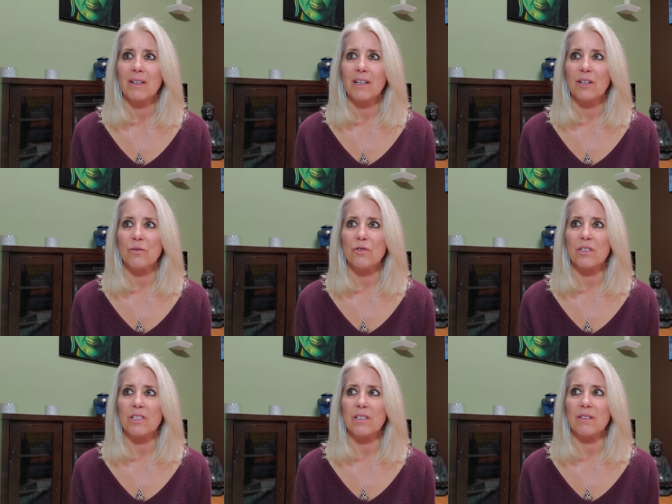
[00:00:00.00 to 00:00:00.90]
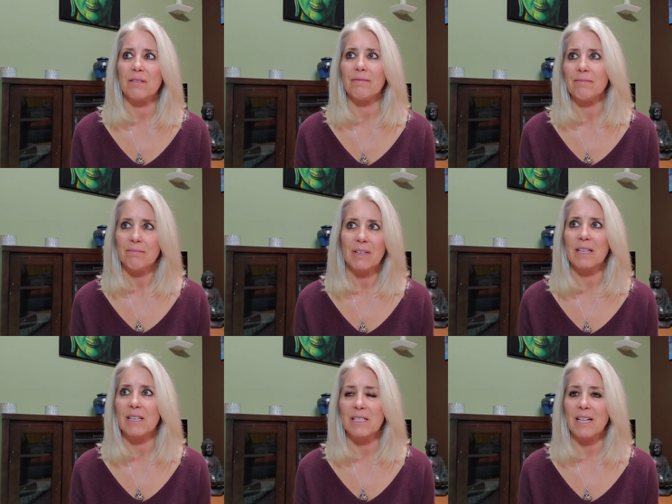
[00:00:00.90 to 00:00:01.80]
you know, Tristan
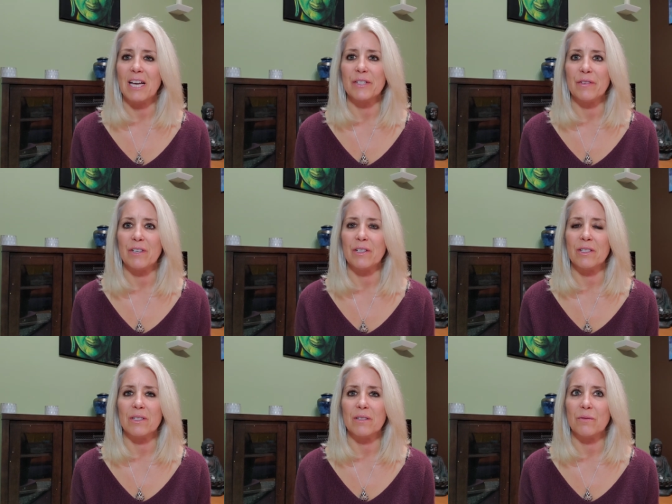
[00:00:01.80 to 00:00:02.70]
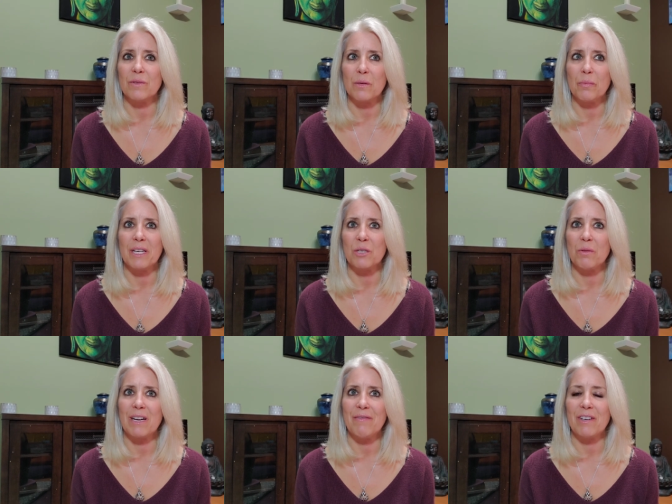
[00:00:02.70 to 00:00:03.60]
in his last few years was a place
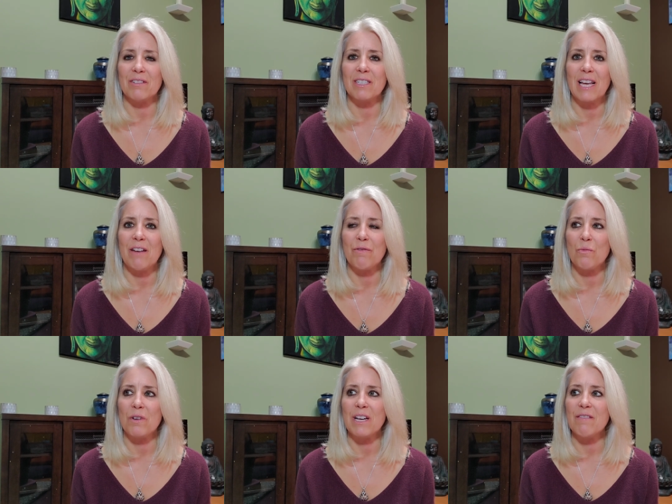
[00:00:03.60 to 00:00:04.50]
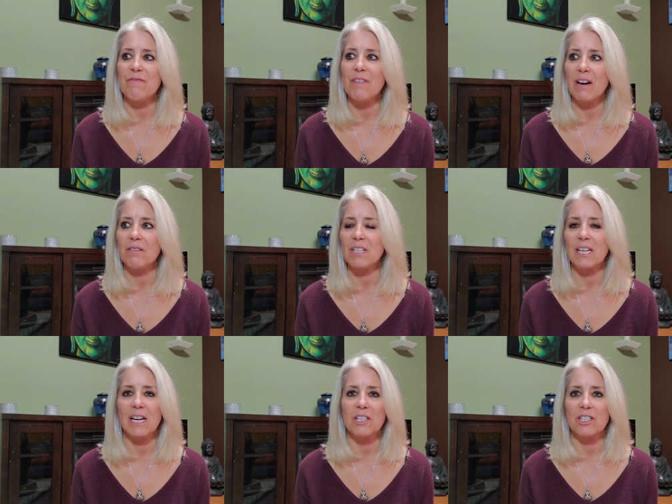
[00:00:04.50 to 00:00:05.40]
where he felt safe and where he found
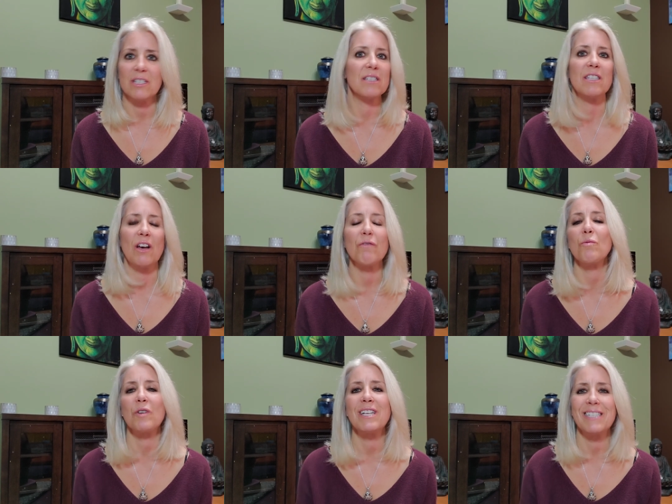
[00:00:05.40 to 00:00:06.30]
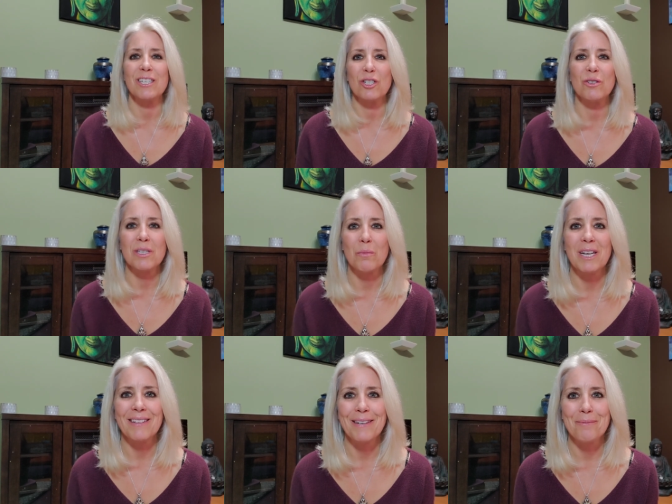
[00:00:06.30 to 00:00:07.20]
connection to self and where he did do some
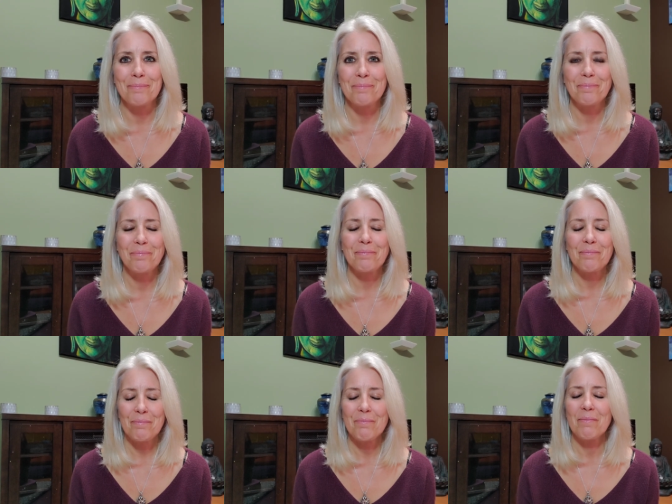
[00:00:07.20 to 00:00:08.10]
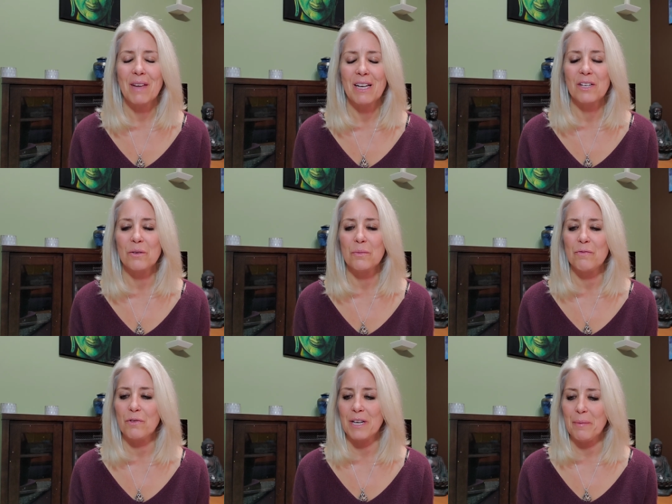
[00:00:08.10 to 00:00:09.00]
healing, you know,
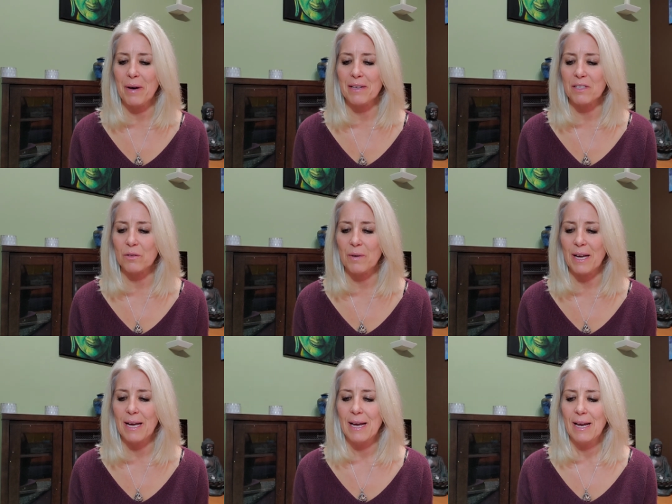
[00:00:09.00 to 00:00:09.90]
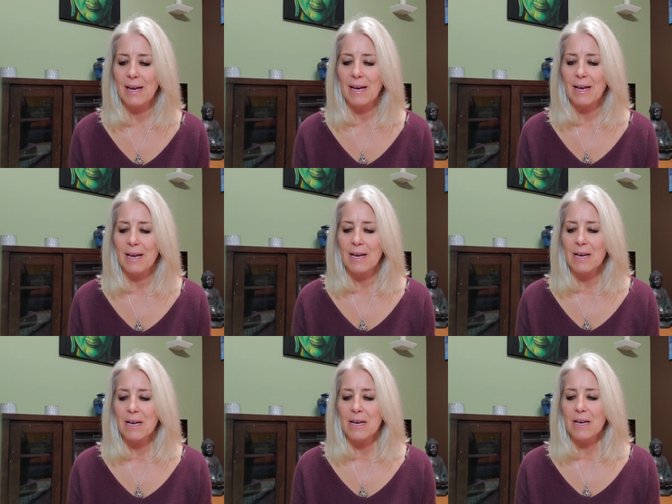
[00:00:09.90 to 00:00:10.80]
before he passed away.
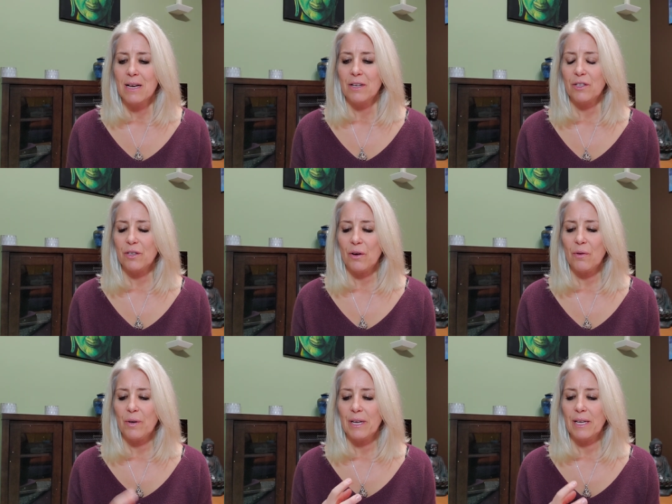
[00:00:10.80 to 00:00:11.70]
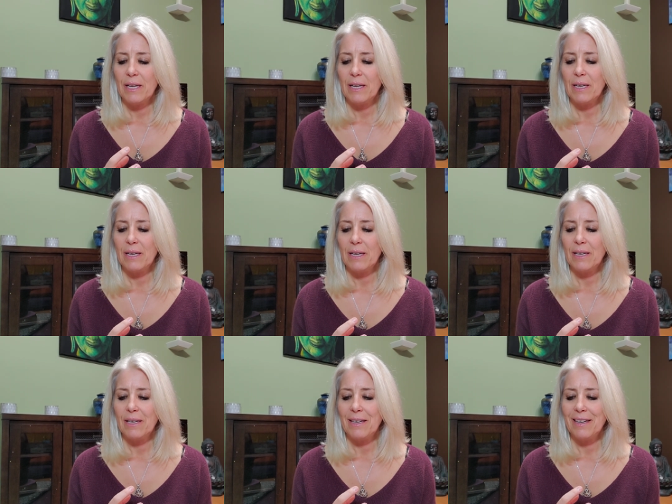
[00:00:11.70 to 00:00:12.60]
So
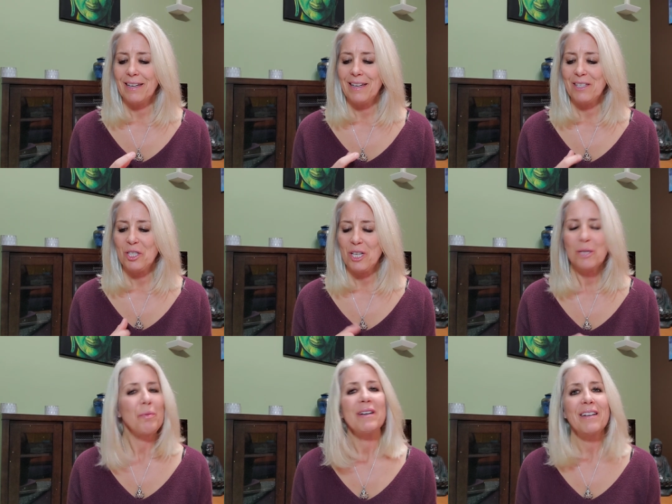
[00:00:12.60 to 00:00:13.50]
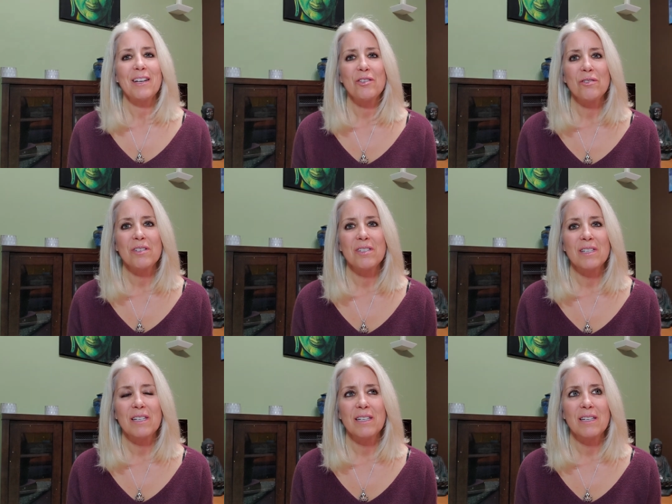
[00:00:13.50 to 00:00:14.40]
it's it's been an
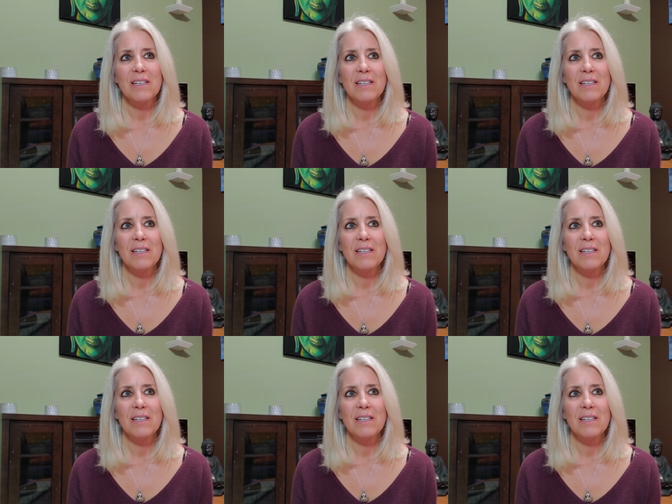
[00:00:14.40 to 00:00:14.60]
interesting